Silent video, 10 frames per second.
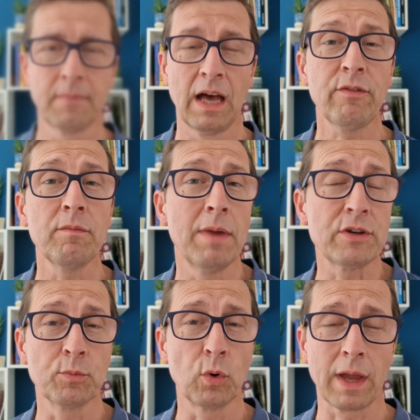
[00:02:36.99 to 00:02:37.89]
Having
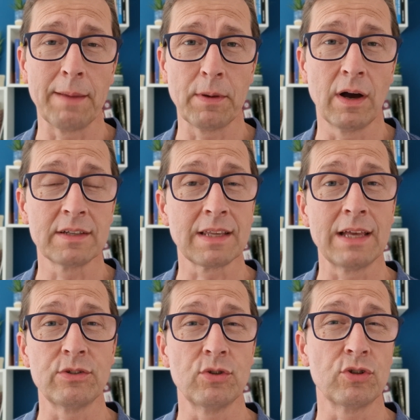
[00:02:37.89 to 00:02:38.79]
measurable KPIs
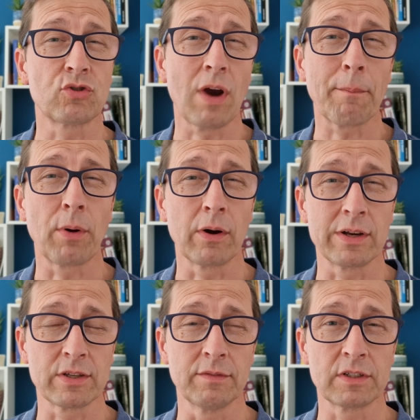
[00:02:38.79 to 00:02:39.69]
allows you to track
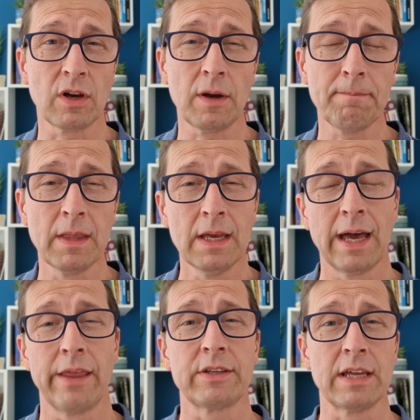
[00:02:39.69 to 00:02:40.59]
progress over time
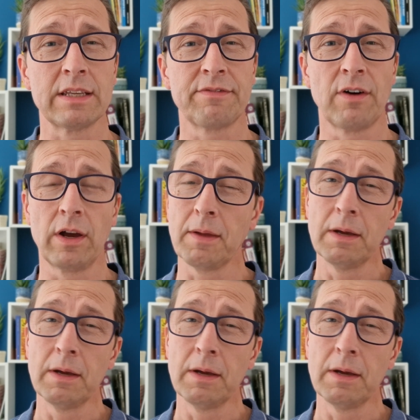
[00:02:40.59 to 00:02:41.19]
and identify